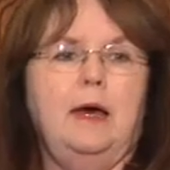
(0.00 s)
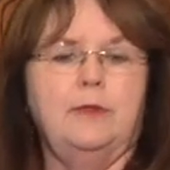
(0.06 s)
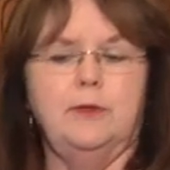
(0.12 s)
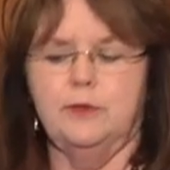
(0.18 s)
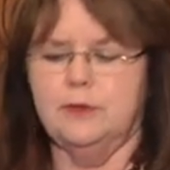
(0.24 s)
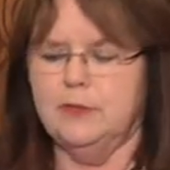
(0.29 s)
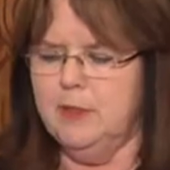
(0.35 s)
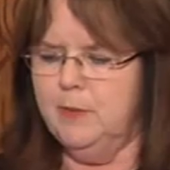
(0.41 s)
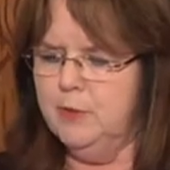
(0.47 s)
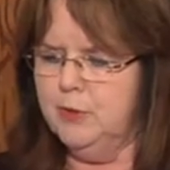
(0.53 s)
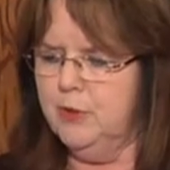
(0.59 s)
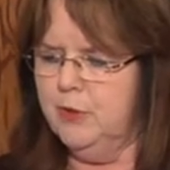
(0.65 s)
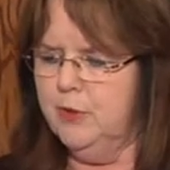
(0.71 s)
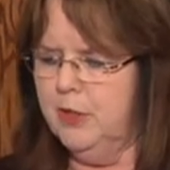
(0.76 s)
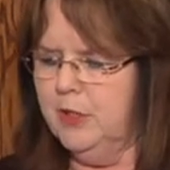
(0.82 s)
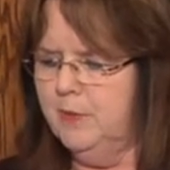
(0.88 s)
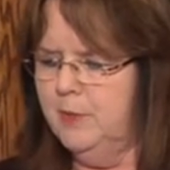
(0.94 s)
those numbers are
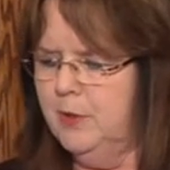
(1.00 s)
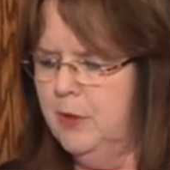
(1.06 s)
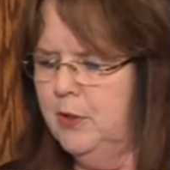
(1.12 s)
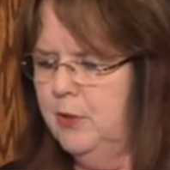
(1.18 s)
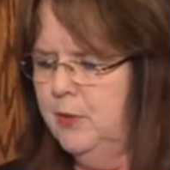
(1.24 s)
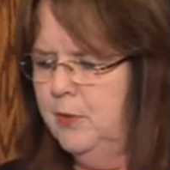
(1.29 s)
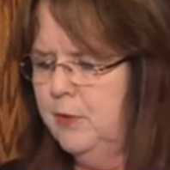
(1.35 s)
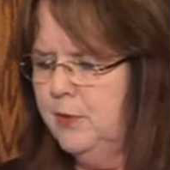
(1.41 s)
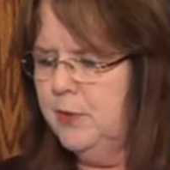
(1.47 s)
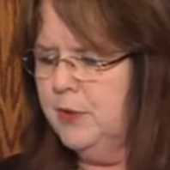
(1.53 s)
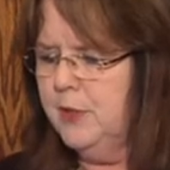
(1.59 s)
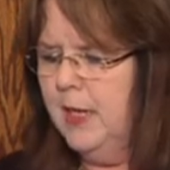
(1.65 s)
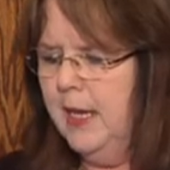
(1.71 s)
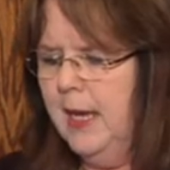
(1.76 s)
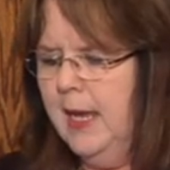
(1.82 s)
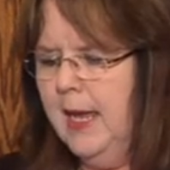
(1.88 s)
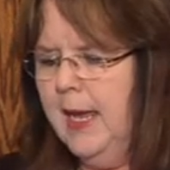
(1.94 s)
going to be huge.
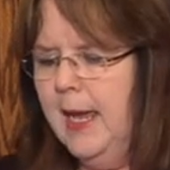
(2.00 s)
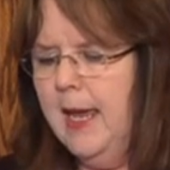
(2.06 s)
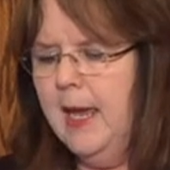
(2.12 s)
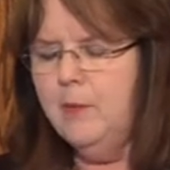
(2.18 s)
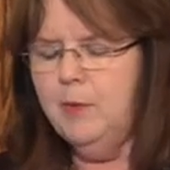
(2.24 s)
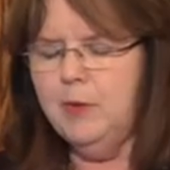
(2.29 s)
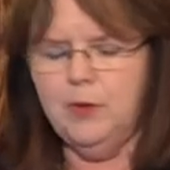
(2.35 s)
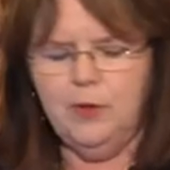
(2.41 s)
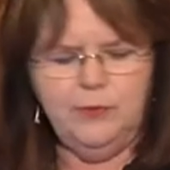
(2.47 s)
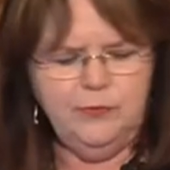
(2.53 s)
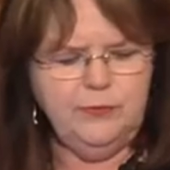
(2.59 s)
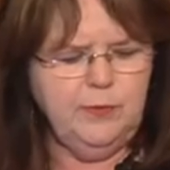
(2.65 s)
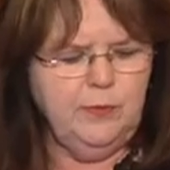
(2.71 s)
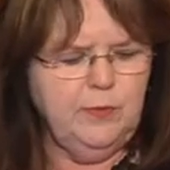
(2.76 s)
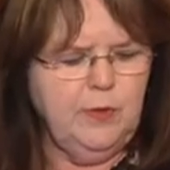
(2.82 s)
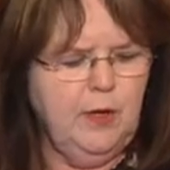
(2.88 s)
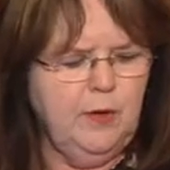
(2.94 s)
And we
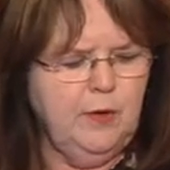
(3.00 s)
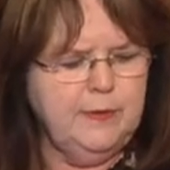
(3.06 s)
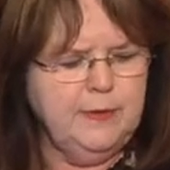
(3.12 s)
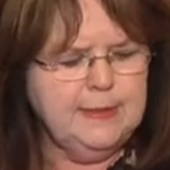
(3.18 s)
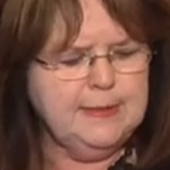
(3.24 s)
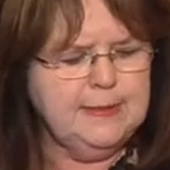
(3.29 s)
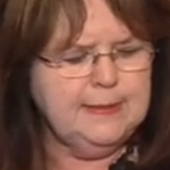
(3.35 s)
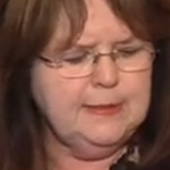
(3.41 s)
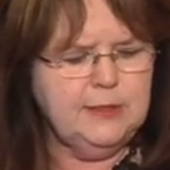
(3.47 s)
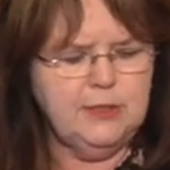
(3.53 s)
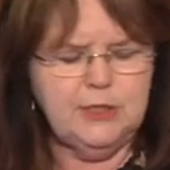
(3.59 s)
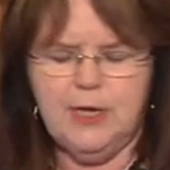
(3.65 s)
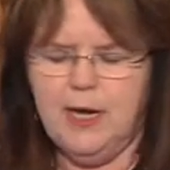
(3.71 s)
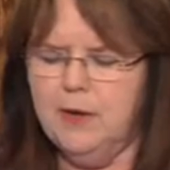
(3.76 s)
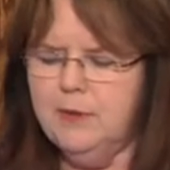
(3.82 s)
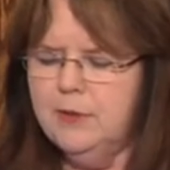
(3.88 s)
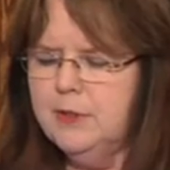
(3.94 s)
also know, and this is a
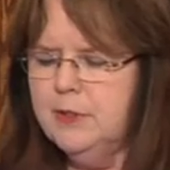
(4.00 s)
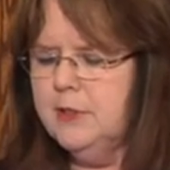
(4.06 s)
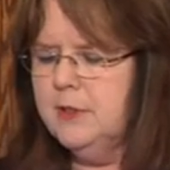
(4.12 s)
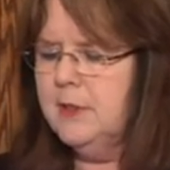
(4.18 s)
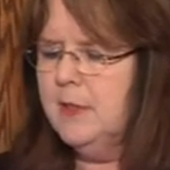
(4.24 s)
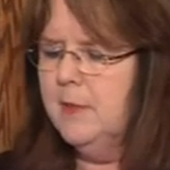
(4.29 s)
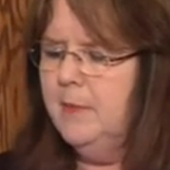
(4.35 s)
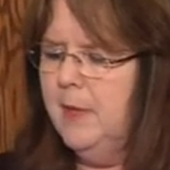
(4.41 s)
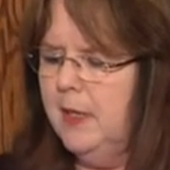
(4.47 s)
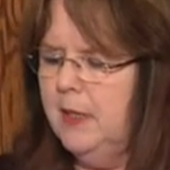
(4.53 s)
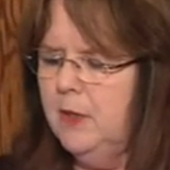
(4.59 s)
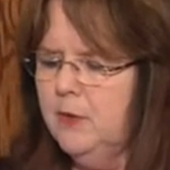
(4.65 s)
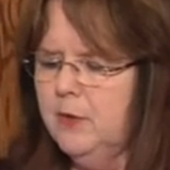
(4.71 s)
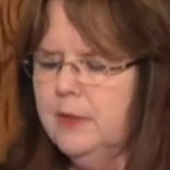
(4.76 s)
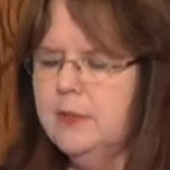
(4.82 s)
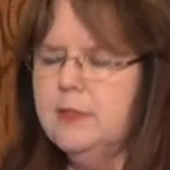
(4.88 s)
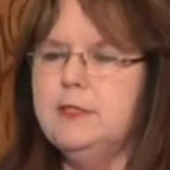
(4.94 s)
challenge, is that many
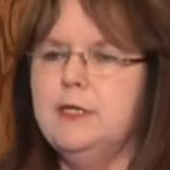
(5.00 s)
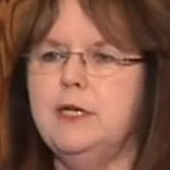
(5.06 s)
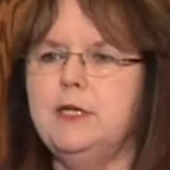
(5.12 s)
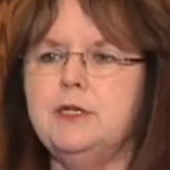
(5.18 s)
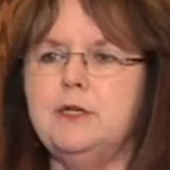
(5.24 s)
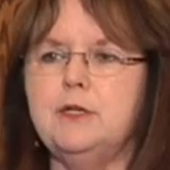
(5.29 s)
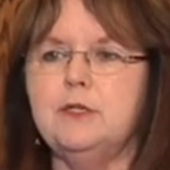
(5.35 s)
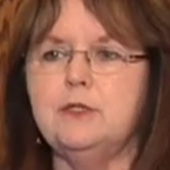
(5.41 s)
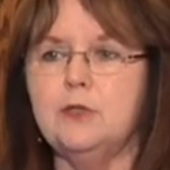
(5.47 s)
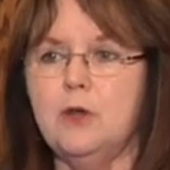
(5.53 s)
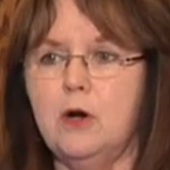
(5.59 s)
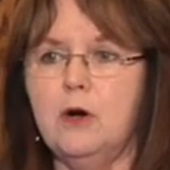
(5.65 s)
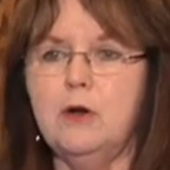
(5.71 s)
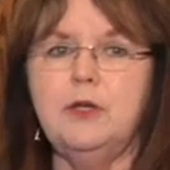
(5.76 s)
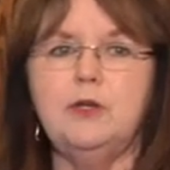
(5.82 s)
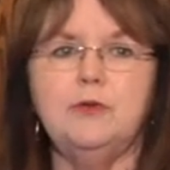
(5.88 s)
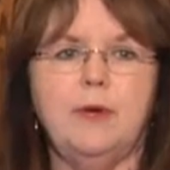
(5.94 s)
organizations
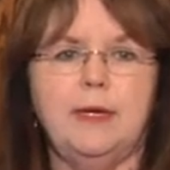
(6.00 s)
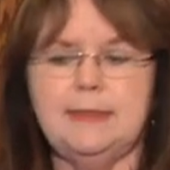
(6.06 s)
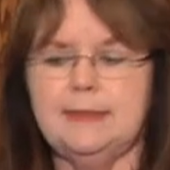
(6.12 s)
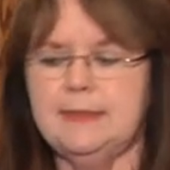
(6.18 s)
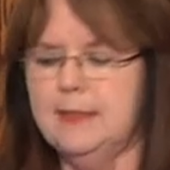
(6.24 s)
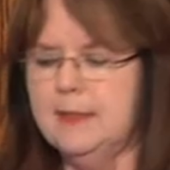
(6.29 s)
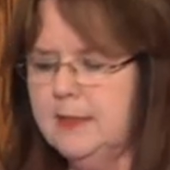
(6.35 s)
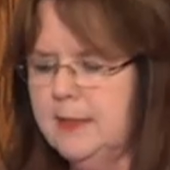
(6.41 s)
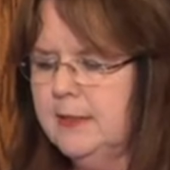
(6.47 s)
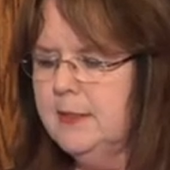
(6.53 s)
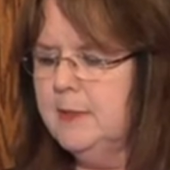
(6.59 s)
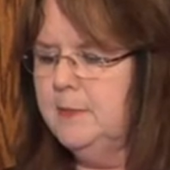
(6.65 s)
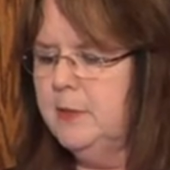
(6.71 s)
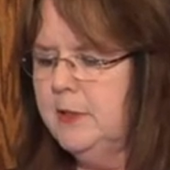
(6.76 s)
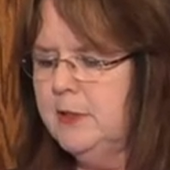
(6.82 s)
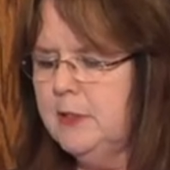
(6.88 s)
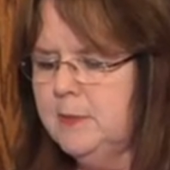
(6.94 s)
are addressing
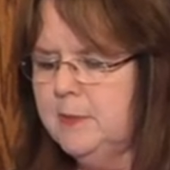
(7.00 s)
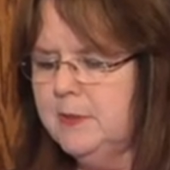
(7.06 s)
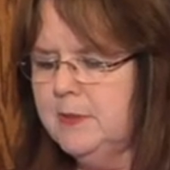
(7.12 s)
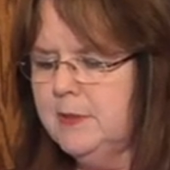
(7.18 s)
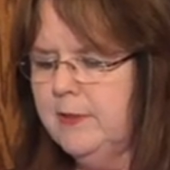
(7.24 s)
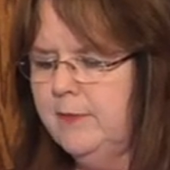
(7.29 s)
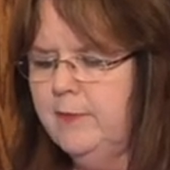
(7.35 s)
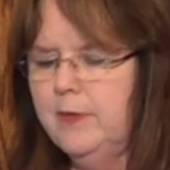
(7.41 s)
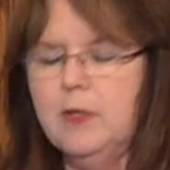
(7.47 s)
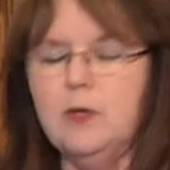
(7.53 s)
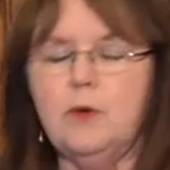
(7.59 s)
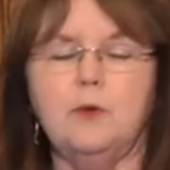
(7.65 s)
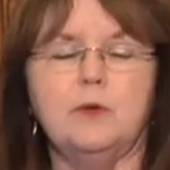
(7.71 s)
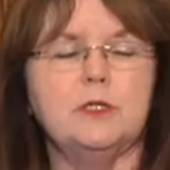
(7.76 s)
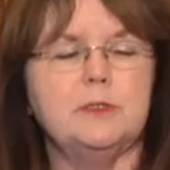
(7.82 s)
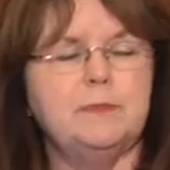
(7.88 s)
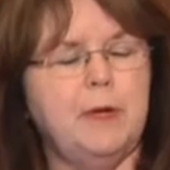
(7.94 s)
discipline-specific
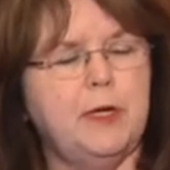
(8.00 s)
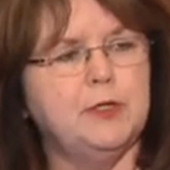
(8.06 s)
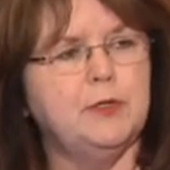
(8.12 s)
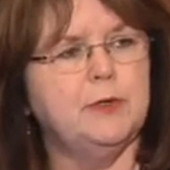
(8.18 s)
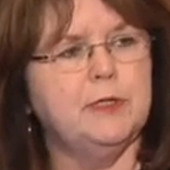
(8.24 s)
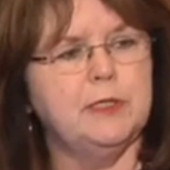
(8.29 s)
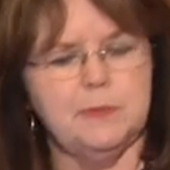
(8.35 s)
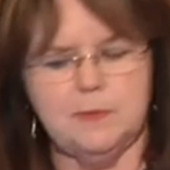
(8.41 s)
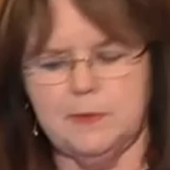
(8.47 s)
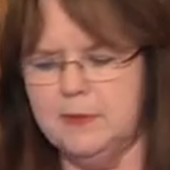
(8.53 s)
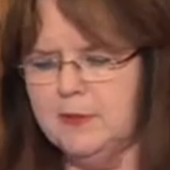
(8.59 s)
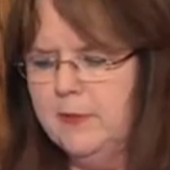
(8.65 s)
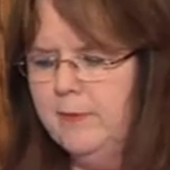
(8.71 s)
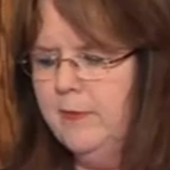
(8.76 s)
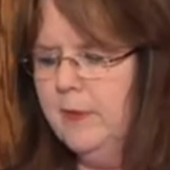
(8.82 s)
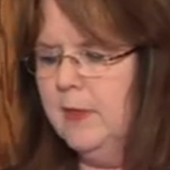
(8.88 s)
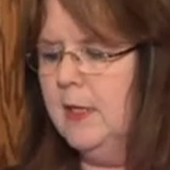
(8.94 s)
or
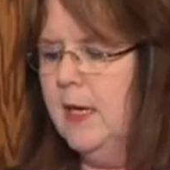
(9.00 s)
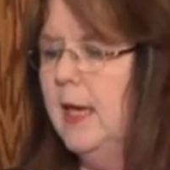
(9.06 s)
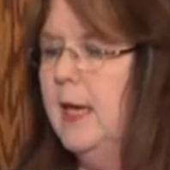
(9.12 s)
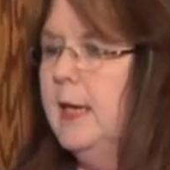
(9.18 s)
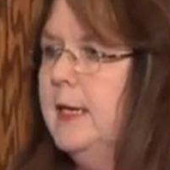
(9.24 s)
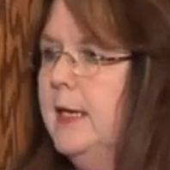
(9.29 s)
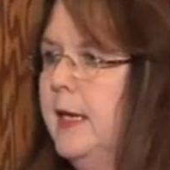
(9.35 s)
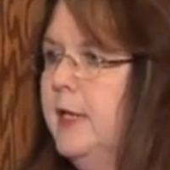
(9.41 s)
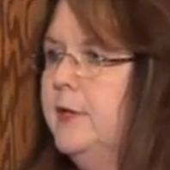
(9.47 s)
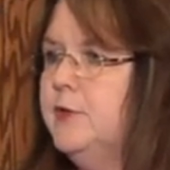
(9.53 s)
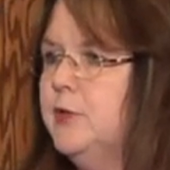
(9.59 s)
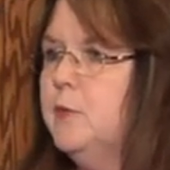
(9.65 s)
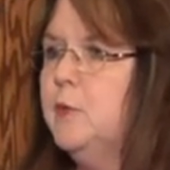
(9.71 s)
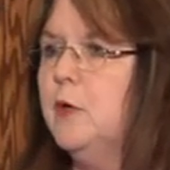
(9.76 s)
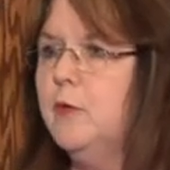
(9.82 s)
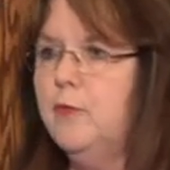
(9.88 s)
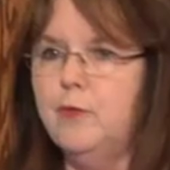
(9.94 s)
specialty-specific cancer
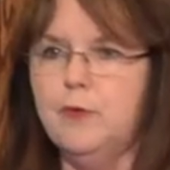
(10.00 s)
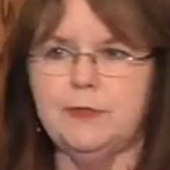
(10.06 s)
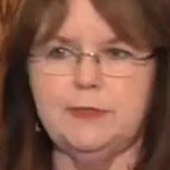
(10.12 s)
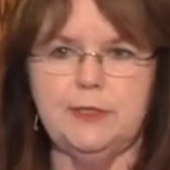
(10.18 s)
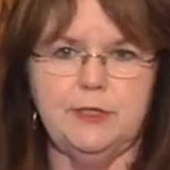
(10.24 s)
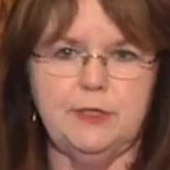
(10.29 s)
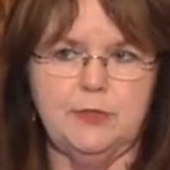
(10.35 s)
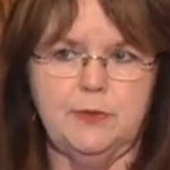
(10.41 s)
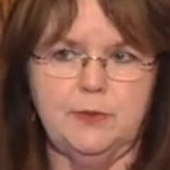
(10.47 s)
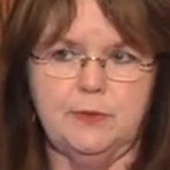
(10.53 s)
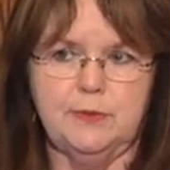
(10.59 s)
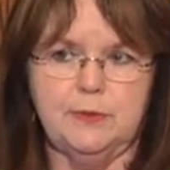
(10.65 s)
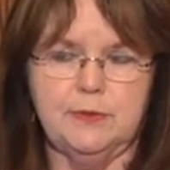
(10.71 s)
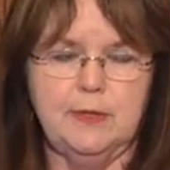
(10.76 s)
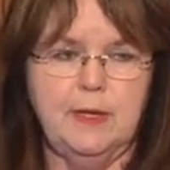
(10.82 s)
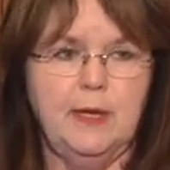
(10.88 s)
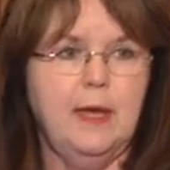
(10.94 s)
workforce
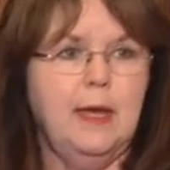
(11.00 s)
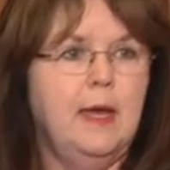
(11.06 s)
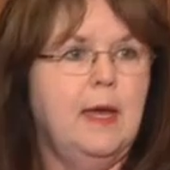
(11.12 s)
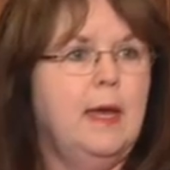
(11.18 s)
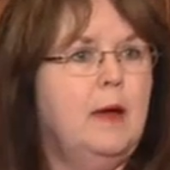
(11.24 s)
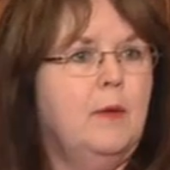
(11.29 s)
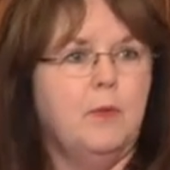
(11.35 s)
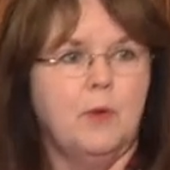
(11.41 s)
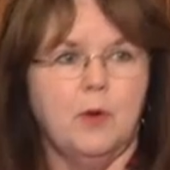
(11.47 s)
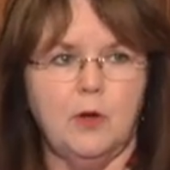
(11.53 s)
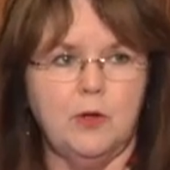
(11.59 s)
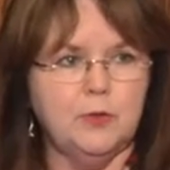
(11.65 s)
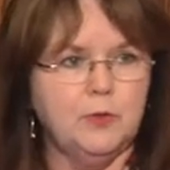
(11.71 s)
issues. We're all